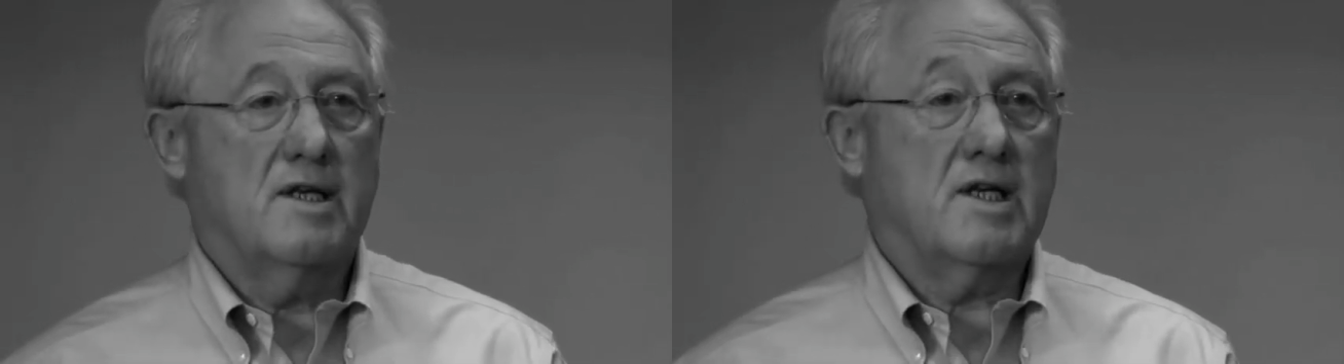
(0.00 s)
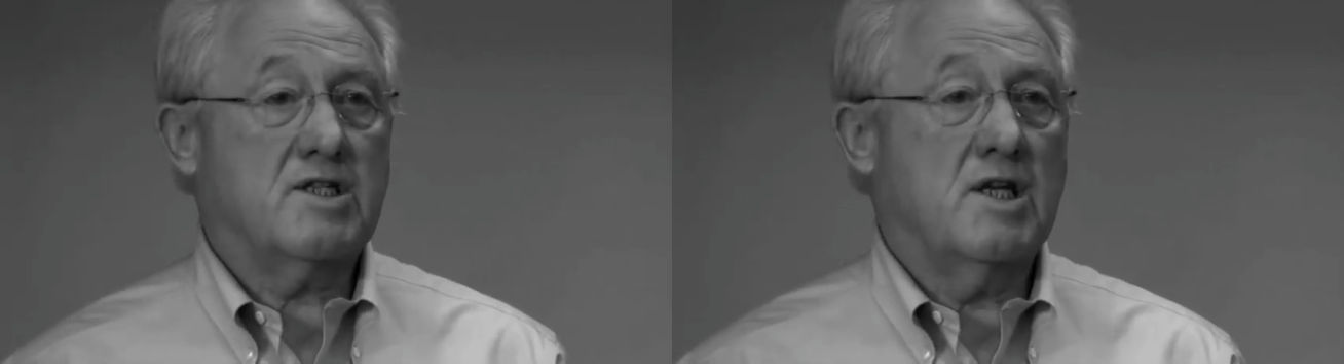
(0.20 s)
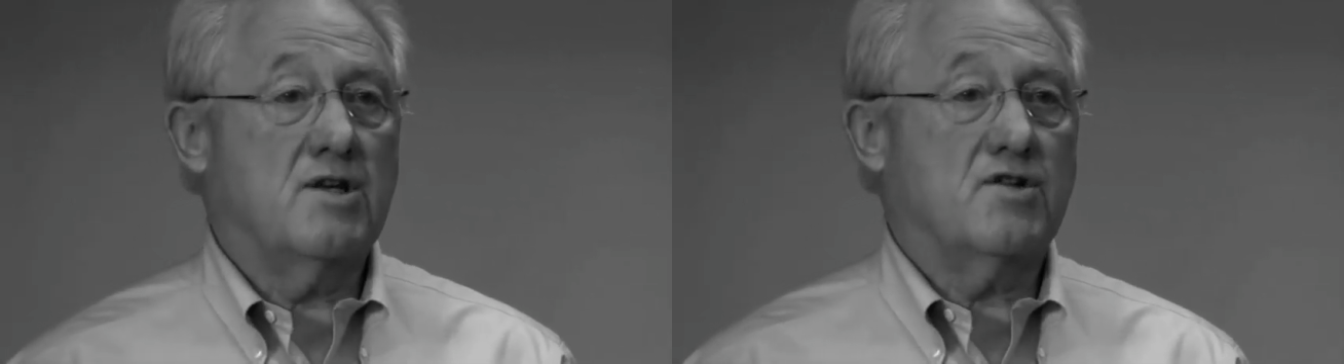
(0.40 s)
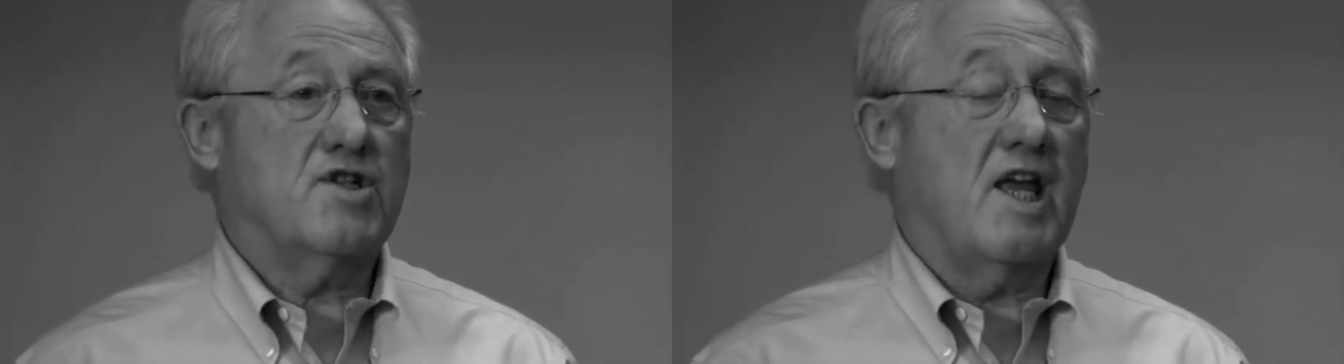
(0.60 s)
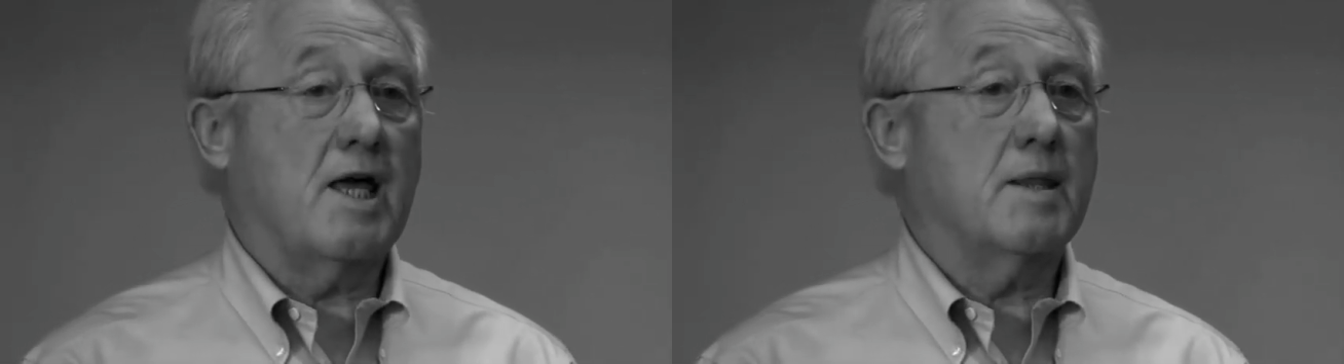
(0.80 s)
doesn't
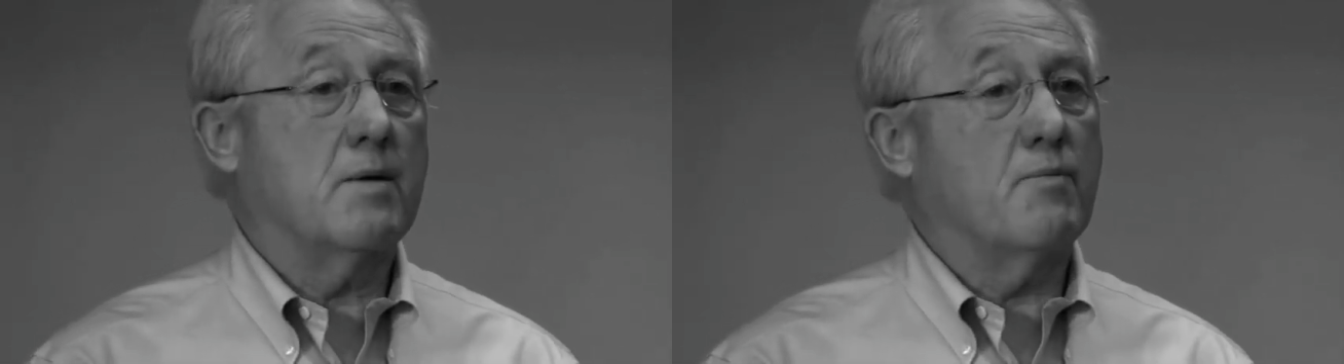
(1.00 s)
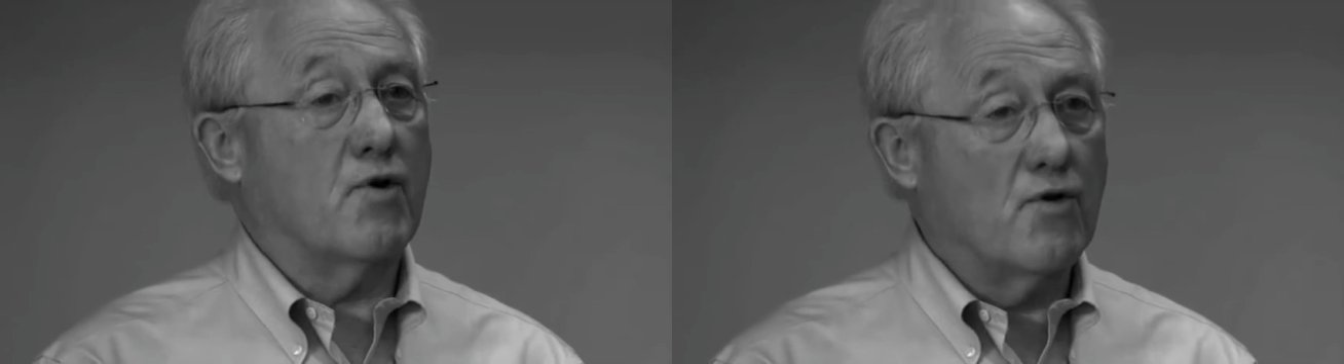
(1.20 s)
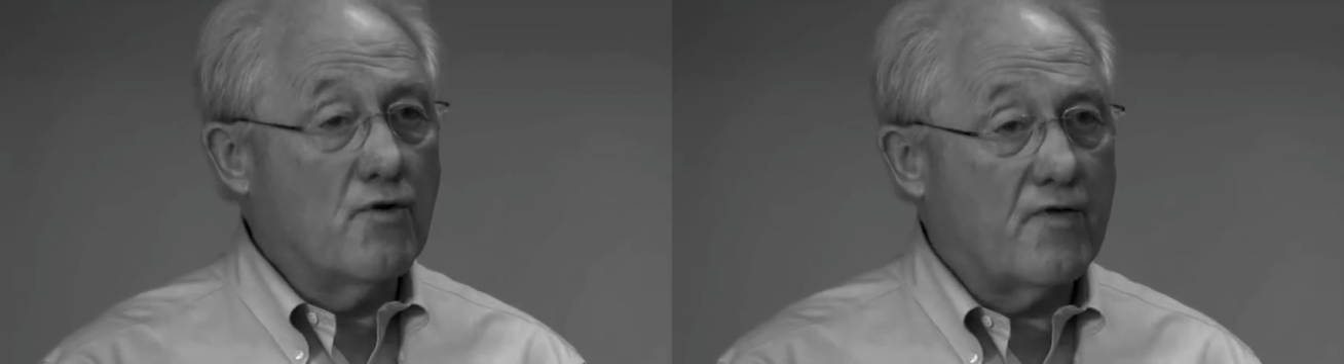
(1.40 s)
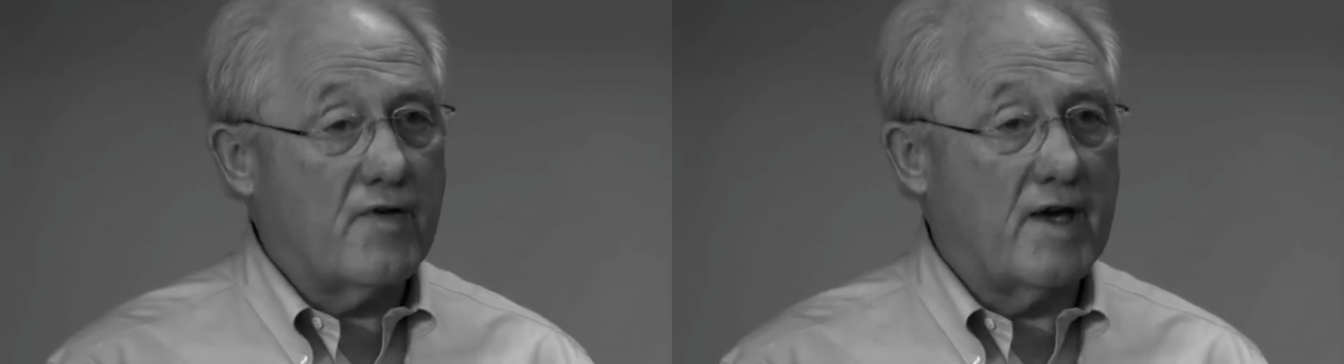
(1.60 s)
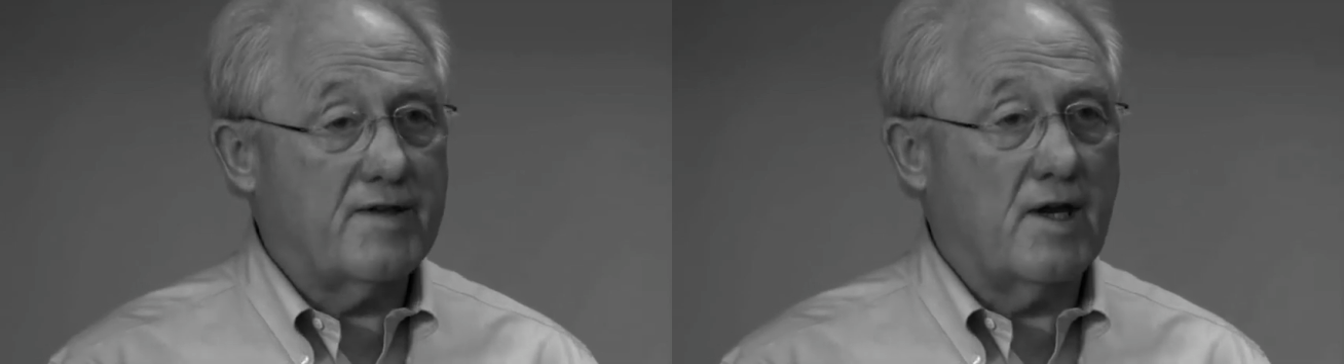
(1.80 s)
understand the proof
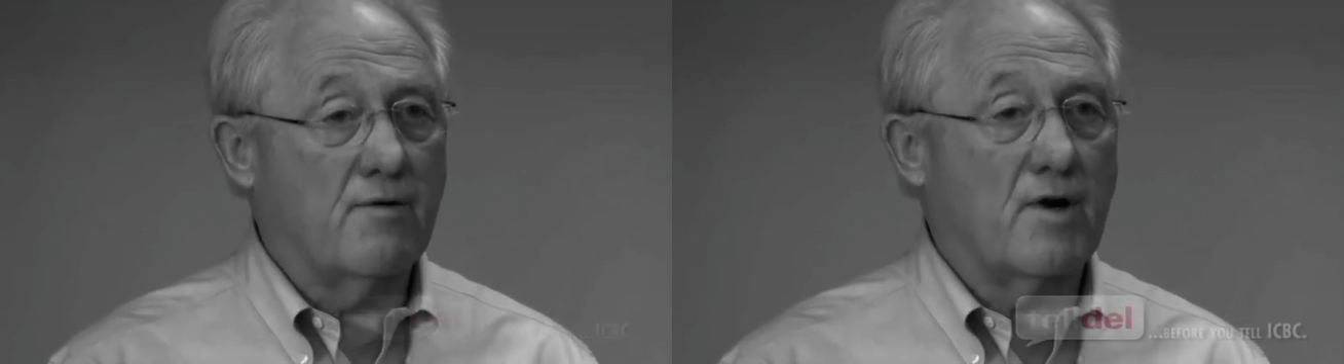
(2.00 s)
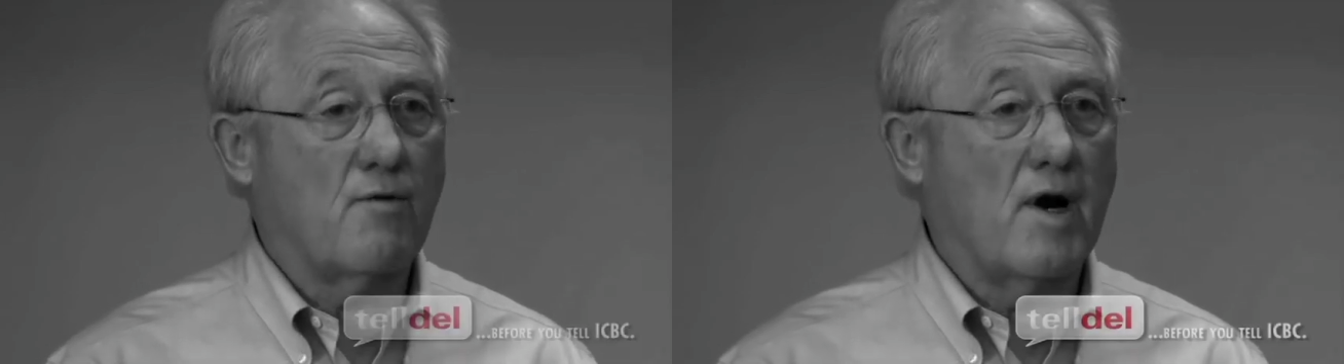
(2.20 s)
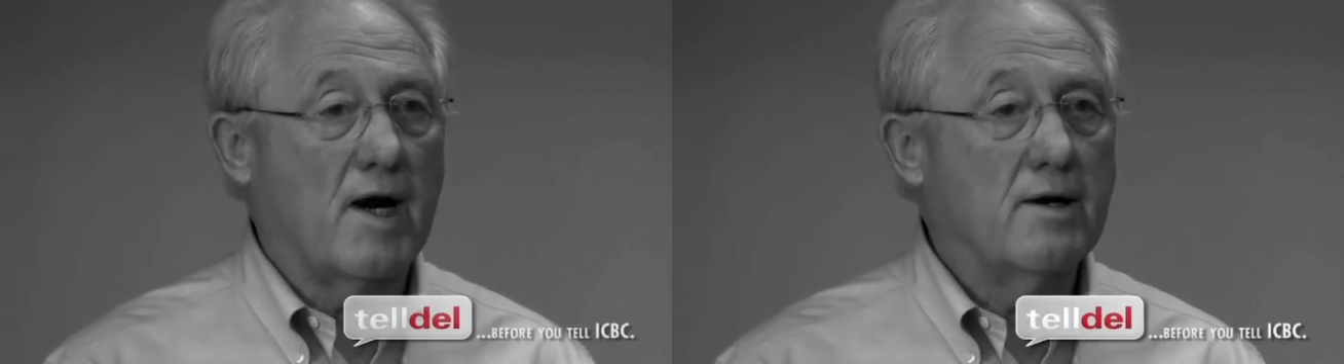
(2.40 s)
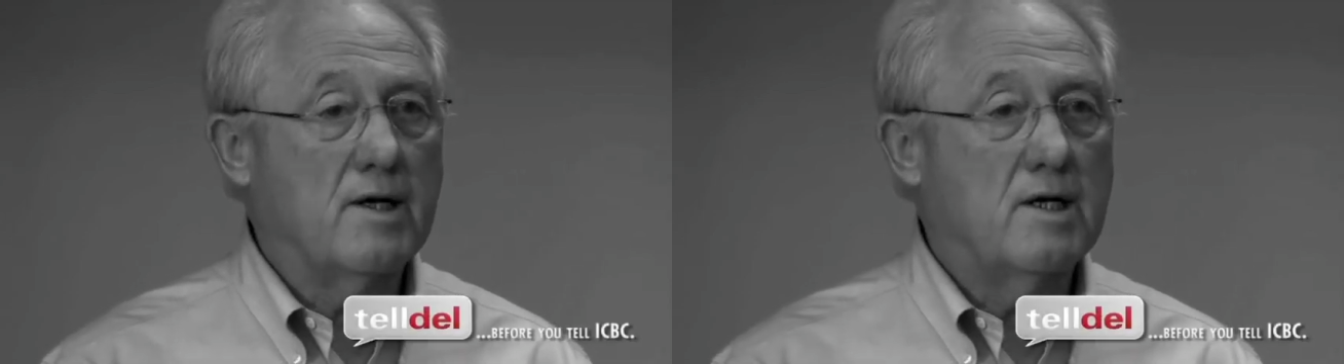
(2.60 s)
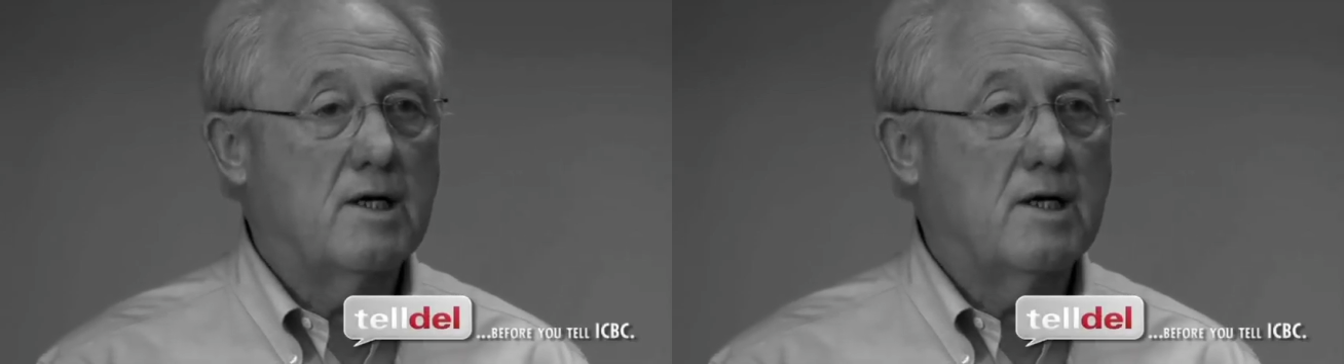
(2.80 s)
that they require,